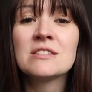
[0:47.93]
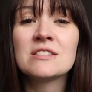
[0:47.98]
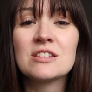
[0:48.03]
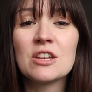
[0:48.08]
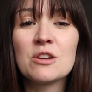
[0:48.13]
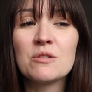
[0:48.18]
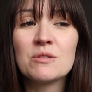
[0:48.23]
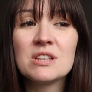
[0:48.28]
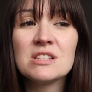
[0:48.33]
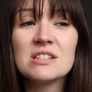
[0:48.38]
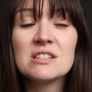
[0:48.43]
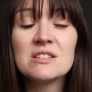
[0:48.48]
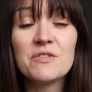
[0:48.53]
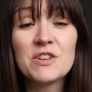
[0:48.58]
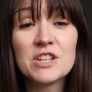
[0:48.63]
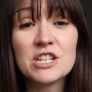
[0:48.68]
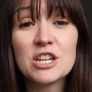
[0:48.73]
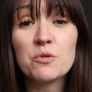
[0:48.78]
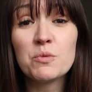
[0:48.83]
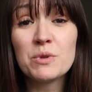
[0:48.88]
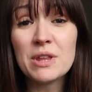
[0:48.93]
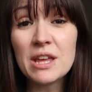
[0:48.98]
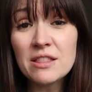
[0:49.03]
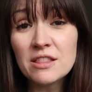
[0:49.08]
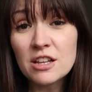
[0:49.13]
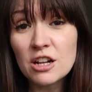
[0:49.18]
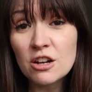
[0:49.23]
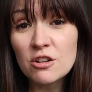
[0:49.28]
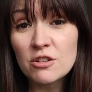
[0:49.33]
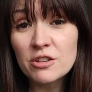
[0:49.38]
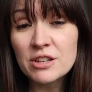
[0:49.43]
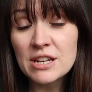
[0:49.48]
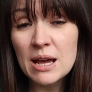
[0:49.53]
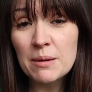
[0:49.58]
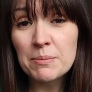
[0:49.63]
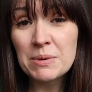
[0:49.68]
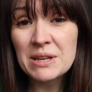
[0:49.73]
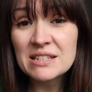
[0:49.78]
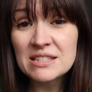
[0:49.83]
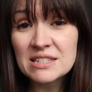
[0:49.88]
So this is a video within the cloth
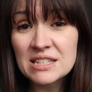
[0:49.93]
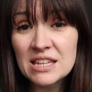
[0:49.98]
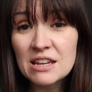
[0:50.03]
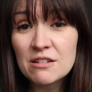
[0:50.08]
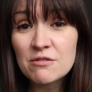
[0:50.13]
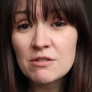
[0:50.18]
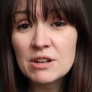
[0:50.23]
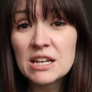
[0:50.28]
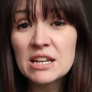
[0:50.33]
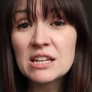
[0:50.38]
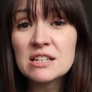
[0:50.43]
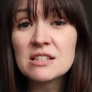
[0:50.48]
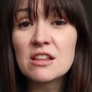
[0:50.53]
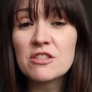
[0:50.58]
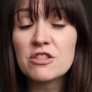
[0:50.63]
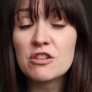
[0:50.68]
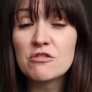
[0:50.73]
nappy series.